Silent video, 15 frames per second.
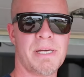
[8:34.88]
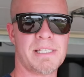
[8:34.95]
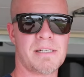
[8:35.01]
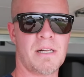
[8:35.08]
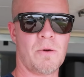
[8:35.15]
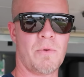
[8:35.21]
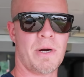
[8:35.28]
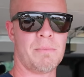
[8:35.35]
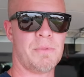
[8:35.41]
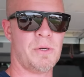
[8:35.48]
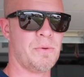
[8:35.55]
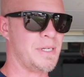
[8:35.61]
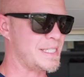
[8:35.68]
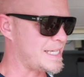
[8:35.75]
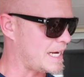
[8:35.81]
Basically what I'm
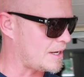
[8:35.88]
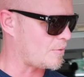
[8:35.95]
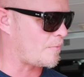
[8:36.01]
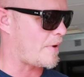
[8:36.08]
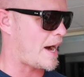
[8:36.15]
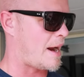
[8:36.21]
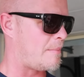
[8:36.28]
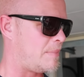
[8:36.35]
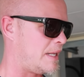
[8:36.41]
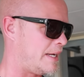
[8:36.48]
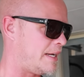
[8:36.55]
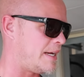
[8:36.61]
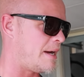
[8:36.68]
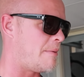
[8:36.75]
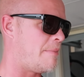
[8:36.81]
doing is kind of
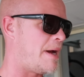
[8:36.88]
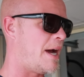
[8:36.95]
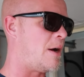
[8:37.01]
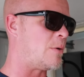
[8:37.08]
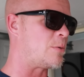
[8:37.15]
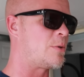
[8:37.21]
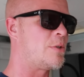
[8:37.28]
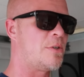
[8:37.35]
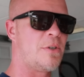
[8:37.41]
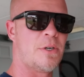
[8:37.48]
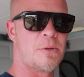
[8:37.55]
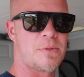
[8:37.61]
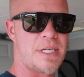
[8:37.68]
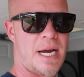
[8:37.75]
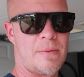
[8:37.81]
rambling about, you
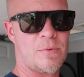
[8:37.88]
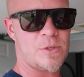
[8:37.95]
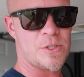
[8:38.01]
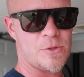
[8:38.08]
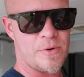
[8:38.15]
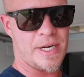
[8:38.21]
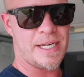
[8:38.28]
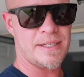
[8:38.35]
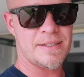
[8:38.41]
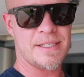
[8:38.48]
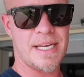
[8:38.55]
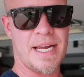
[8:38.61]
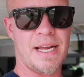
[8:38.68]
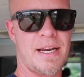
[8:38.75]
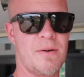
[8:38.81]
know, time restraints
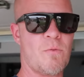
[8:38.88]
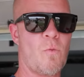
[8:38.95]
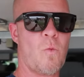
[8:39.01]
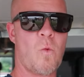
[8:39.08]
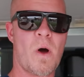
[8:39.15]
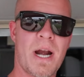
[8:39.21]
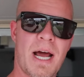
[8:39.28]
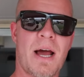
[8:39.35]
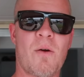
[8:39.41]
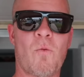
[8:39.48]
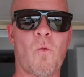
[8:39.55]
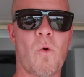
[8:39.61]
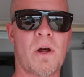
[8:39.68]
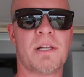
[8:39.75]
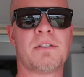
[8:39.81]
and what I
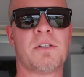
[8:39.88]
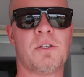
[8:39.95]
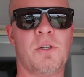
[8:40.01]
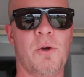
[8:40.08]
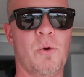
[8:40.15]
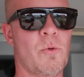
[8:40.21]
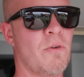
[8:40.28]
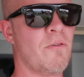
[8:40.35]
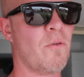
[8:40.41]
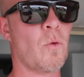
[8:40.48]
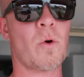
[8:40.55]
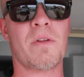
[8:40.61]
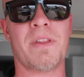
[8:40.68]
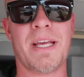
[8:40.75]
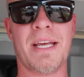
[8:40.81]
wanted to do
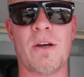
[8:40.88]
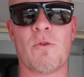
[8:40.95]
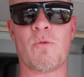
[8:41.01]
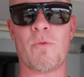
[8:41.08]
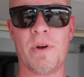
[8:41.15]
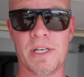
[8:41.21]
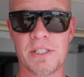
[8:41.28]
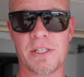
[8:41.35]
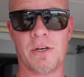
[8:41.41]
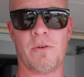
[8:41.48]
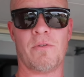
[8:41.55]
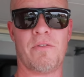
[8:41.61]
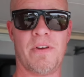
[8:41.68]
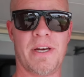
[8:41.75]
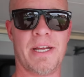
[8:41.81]
for the
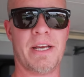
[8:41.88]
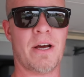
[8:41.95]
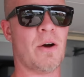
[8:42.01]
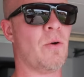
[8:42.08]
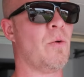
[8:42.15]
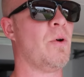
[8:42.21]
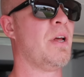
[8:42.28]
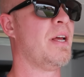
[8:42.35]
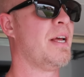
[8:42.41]
original video